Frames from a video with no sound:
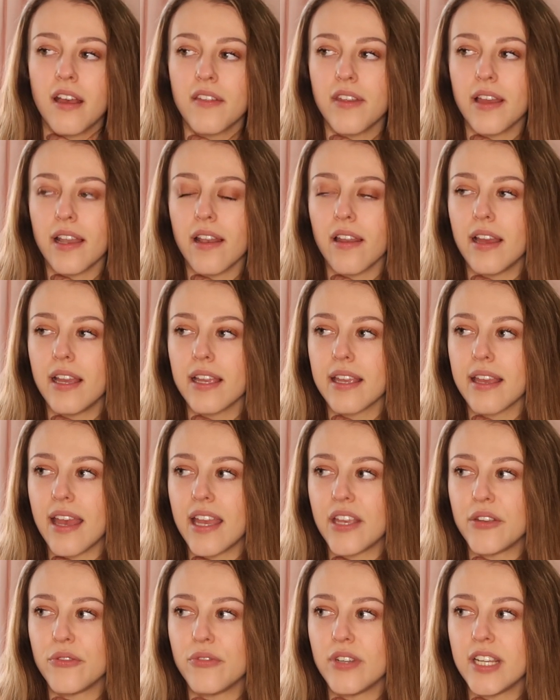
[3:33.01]
They're like
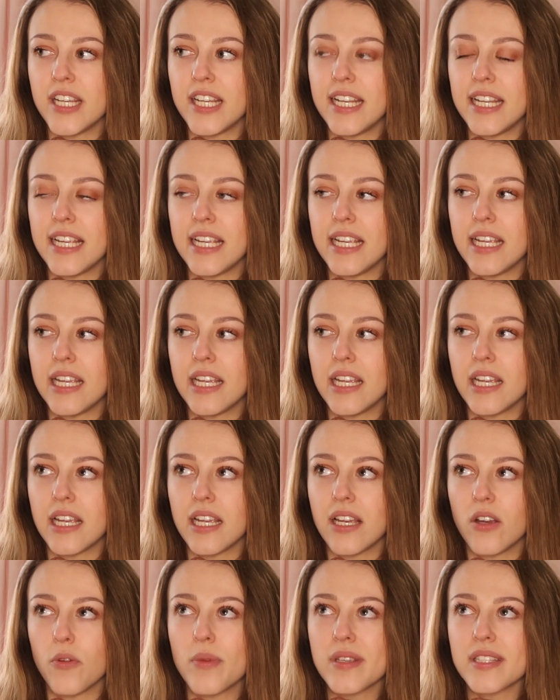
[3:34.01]
a really,
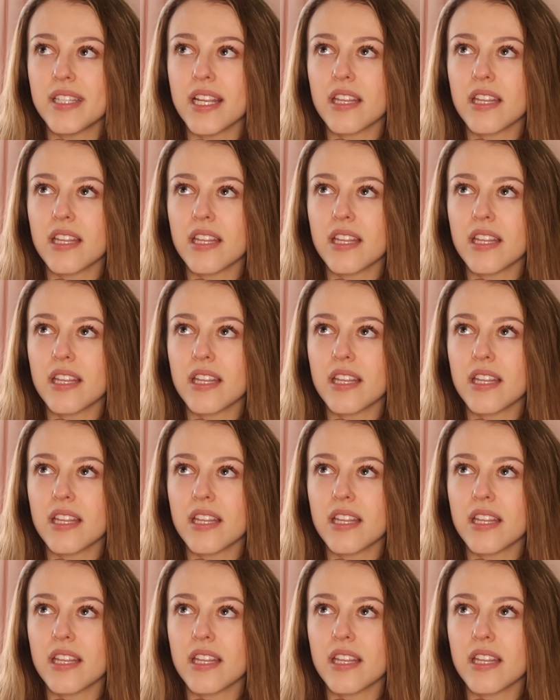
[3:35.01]
almost